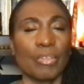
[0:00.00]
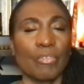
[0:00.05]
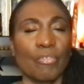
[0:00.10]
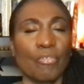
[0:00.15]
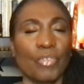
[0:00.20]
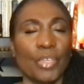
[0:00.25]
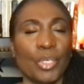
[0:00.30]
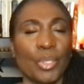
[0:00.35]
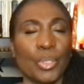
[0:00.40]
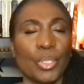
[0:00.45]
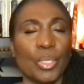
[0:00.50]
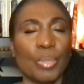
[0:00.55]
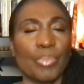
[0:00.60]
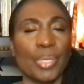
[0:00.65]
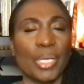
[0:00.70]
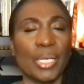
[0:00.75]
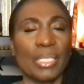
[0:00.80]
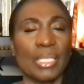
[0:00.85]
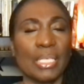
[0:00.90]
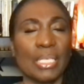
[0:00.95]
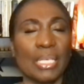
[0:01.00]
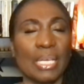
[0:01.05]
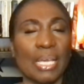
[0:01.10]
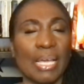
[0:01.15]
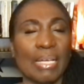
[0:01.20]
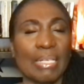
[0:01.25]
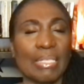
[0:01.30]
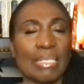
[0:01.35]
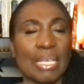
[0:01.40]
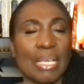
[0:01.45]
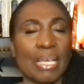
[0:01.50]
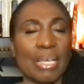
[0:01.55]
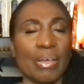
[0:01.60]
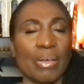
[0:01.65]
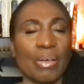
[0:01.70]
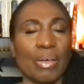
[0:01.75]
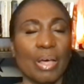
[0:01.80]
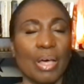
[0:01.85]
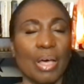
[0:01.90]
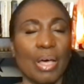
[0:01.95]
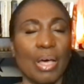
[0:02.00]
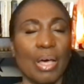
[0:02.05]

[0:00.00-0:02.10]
Fill your belly. Exhale.